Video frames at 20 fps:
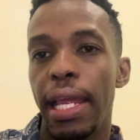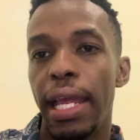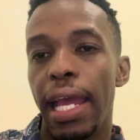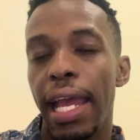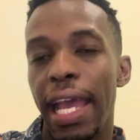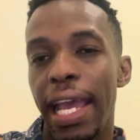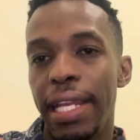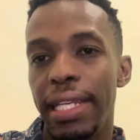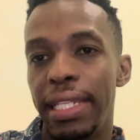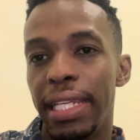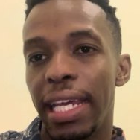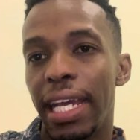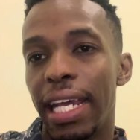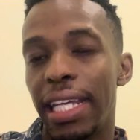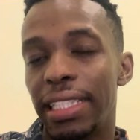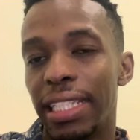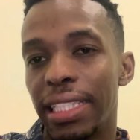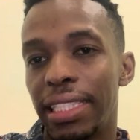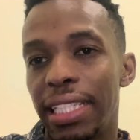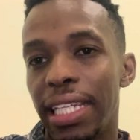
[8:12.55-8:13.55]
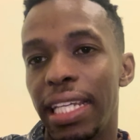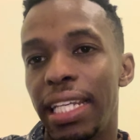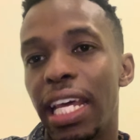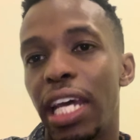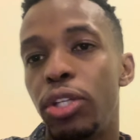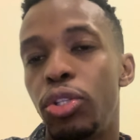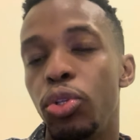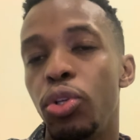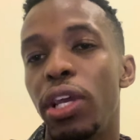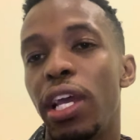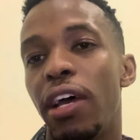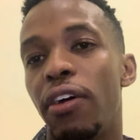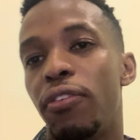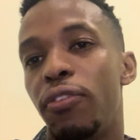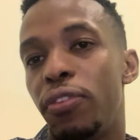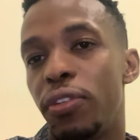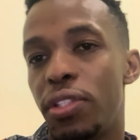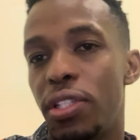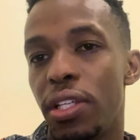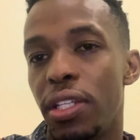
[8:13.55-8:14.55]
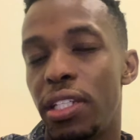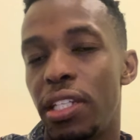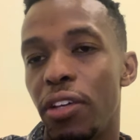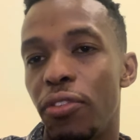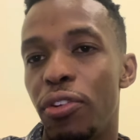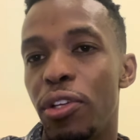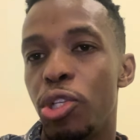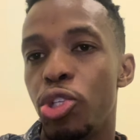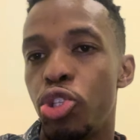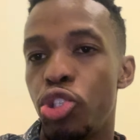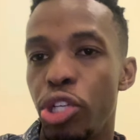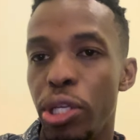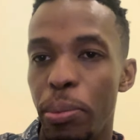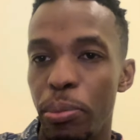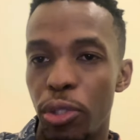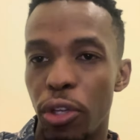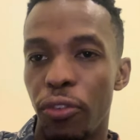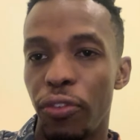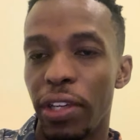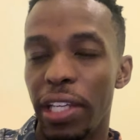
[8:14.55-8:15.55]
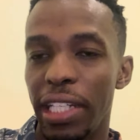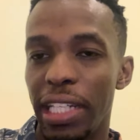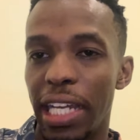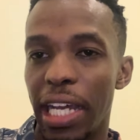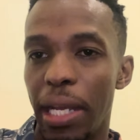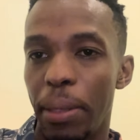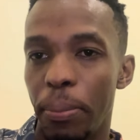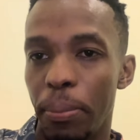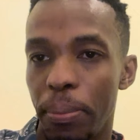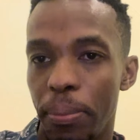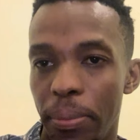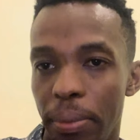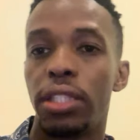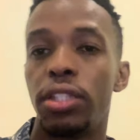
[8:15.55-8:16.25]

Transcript: And yeah, as I said, I do have different streams of income.